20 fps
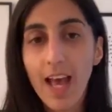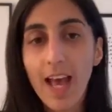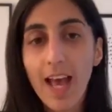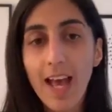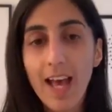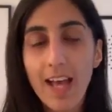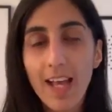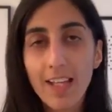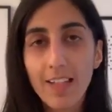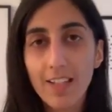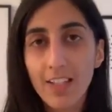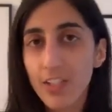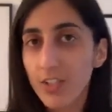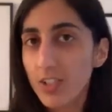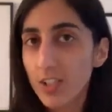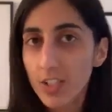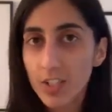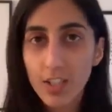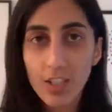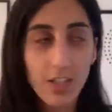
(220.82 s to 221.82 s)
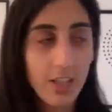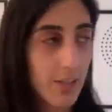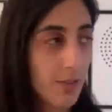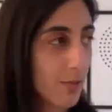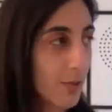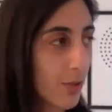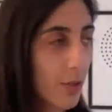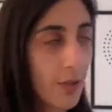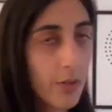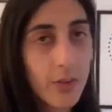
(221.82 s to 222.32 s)
and they're just going
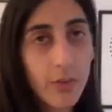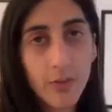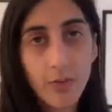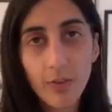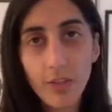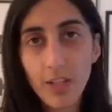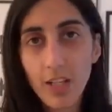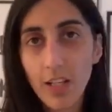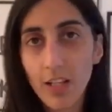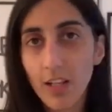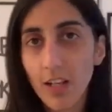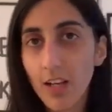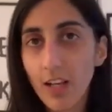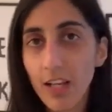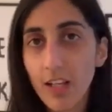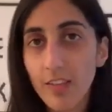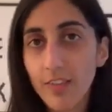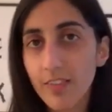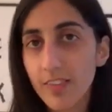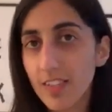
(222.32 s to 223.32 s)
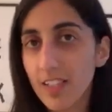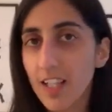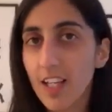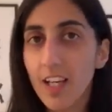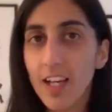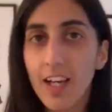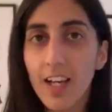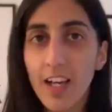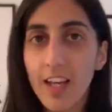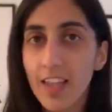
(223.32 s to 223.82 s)
to go through their lives,
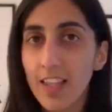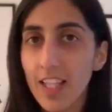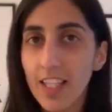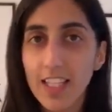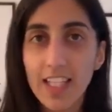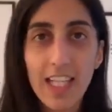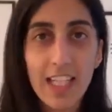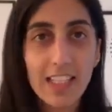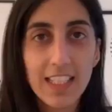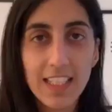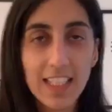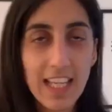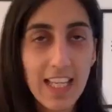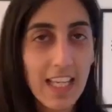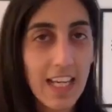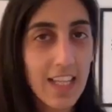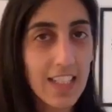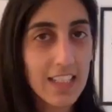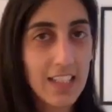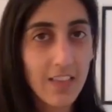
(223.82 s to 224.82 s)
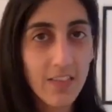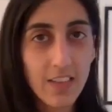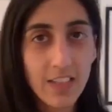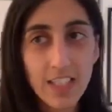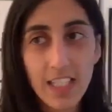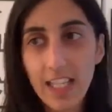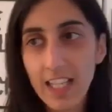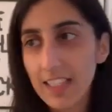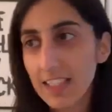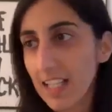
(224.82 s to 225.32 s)
their day-to-day
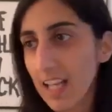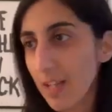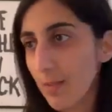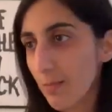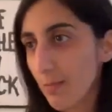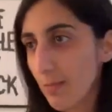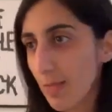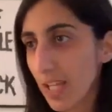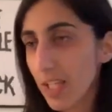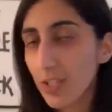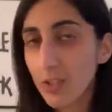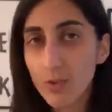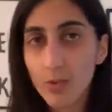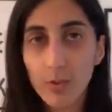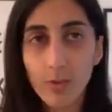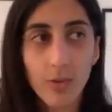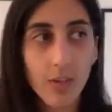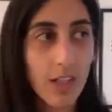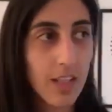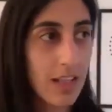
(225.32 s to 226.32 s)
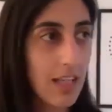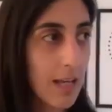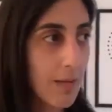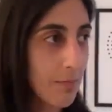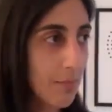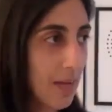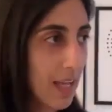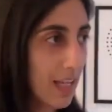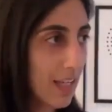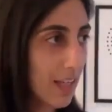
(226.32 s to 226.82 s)
activities, and make sure that
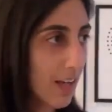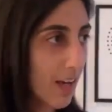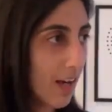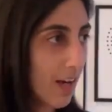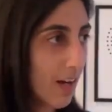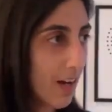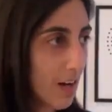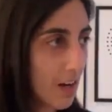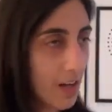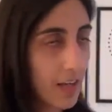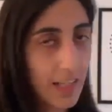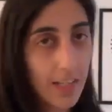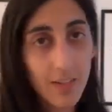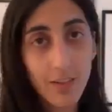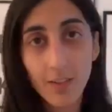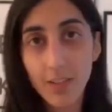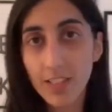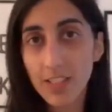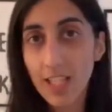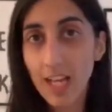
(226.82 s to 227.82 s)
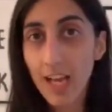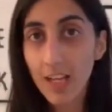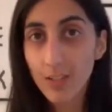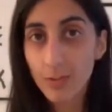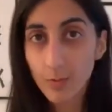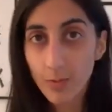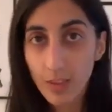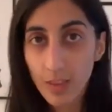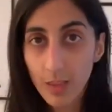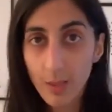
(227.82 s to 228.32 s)
they make eye
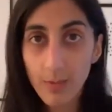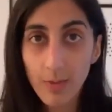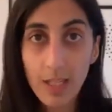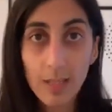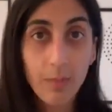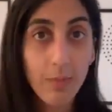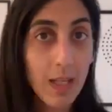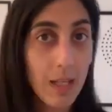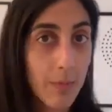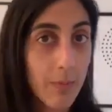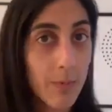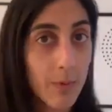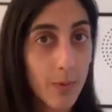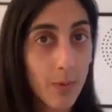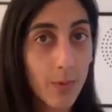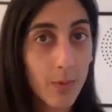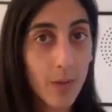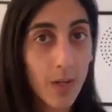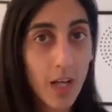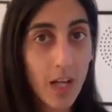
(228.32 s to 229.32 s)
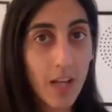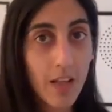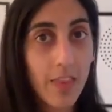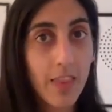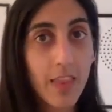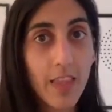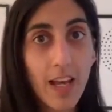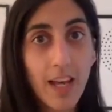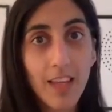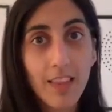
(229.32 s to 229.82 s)
contact with 3 people
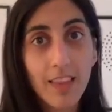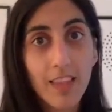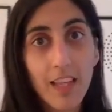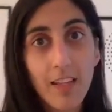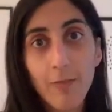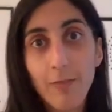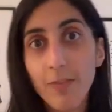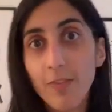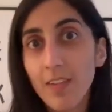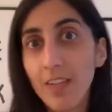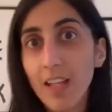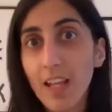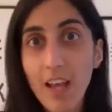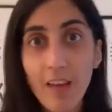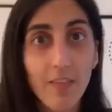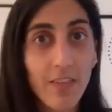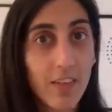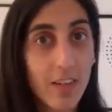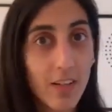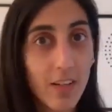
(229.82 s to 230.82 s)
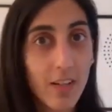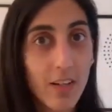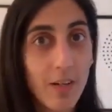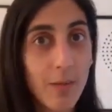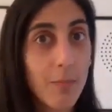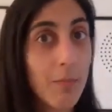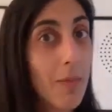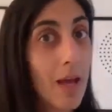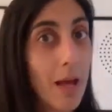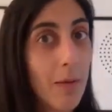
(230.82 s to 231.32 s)
that they've never
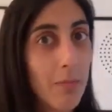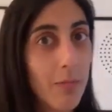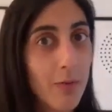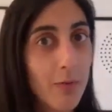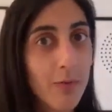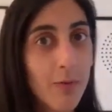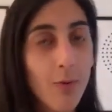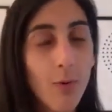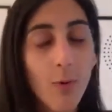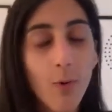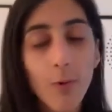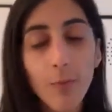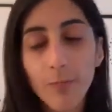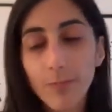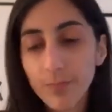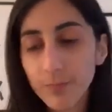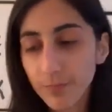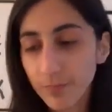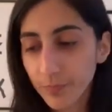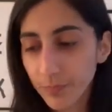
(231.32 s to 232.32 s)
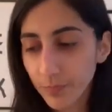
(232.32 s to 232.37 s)
met before.